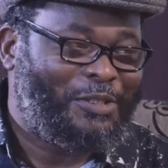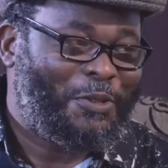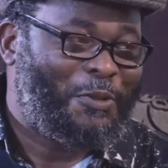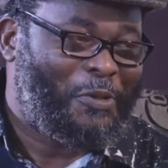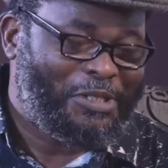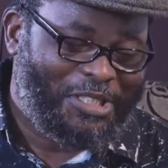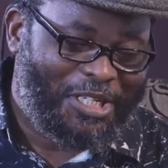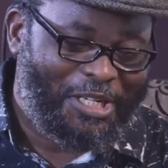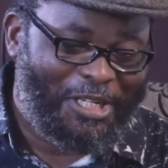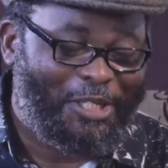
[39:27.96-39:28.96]
I know one
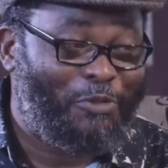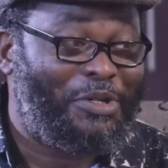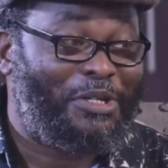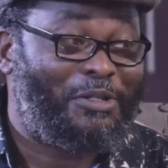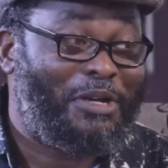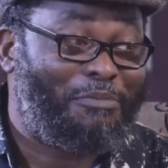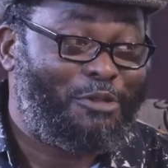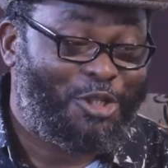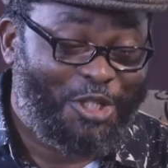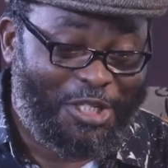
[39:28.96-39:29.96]
day you begin to
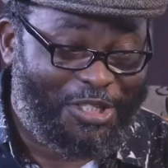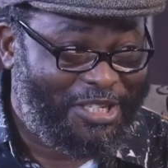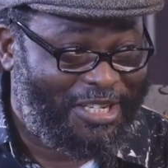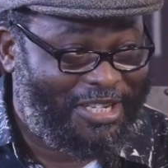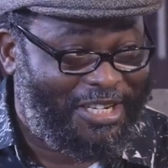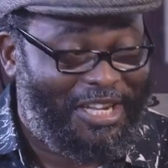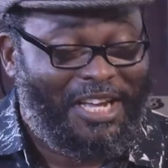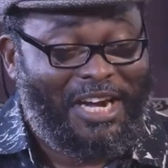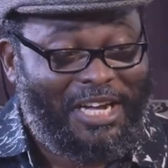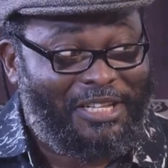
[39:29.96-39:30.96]
appreciate
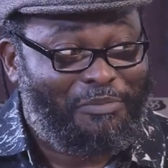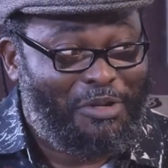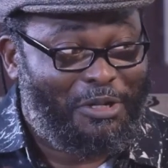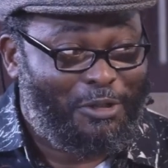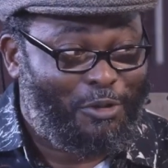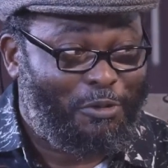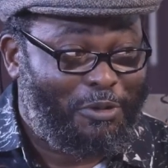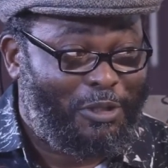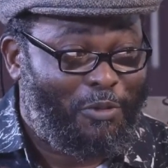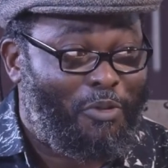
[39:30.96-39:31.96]
and then begin
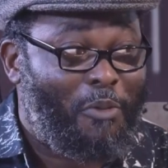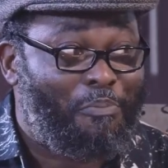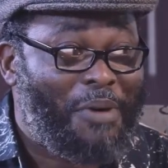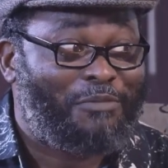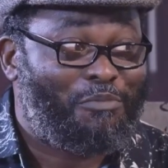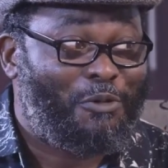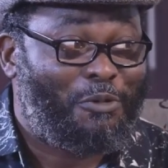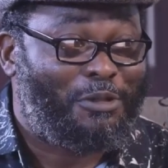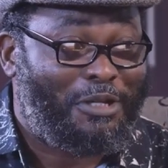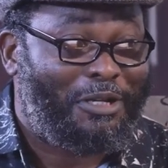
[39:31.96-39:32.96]
to, you know, bombard me
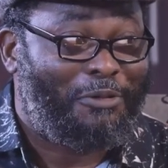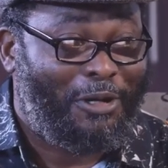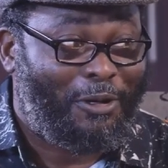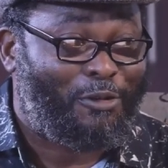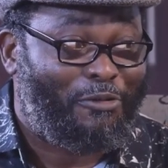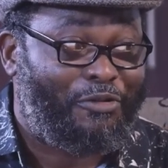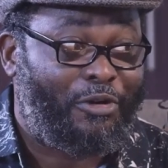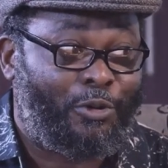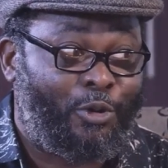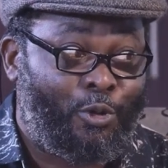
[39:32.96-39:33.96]
with uh, a lot of
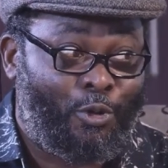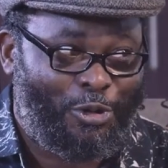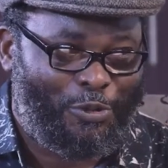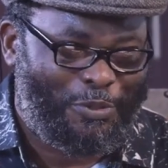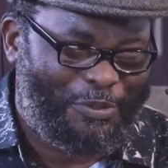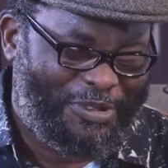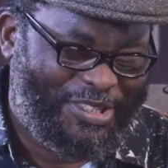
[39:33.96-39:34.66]
honorarium.